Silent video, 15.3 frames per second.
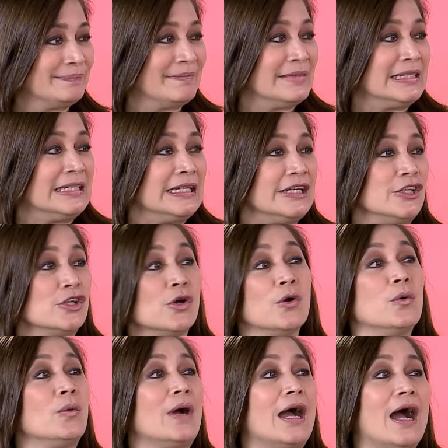Mm-hmm. You
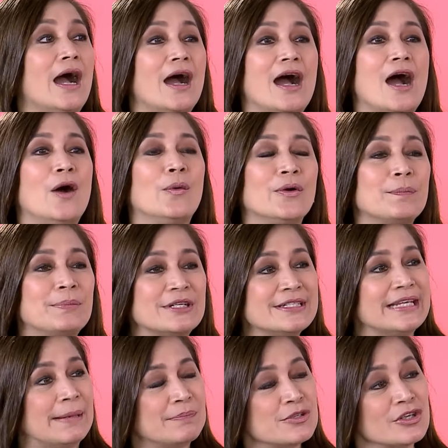know, our
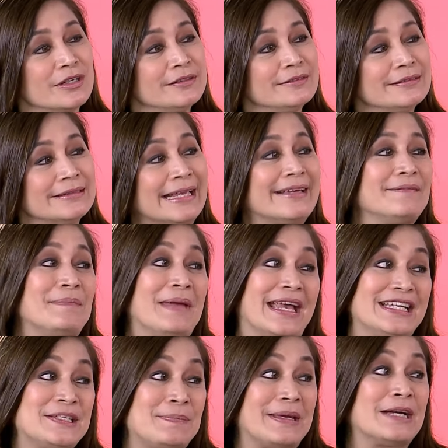perception, like, may I
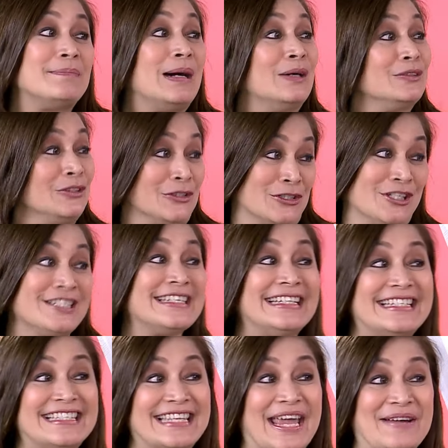speak about girls in
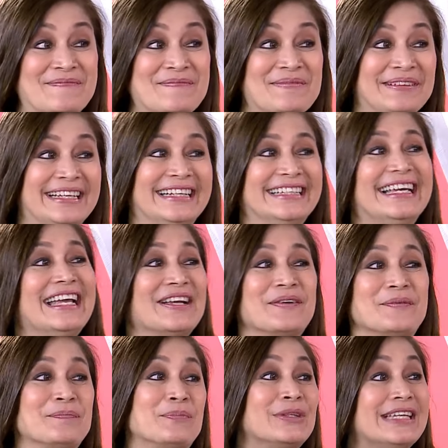STEM, mm-hmm.
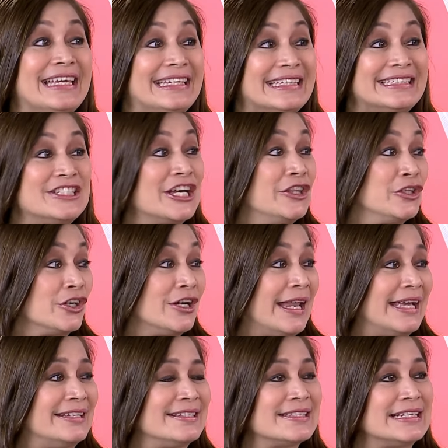putting it a gender lens,